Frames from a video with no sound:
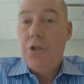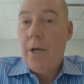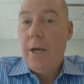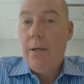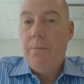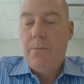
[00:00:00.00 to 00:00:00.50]

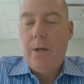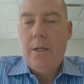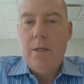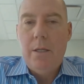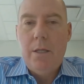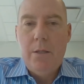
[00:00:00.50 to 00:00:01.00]
cliche,
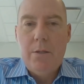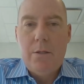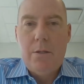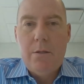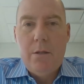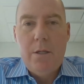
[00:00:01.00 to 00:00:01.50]
but it
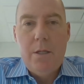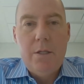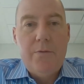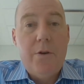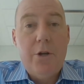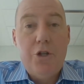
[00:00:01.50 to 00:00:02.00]

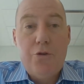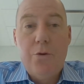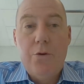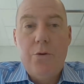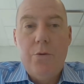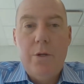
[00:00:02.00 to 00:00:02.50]
is very
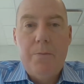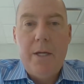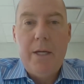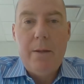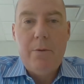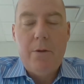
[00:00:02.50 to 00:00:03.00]
true. And
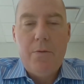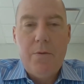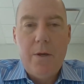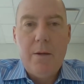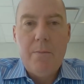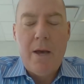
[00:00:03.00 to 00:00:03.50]
being able to
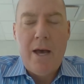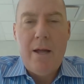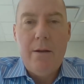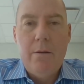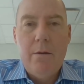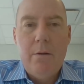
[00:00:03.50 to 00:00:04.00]
think
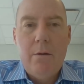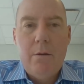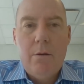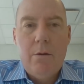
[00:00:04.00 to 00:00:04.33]
about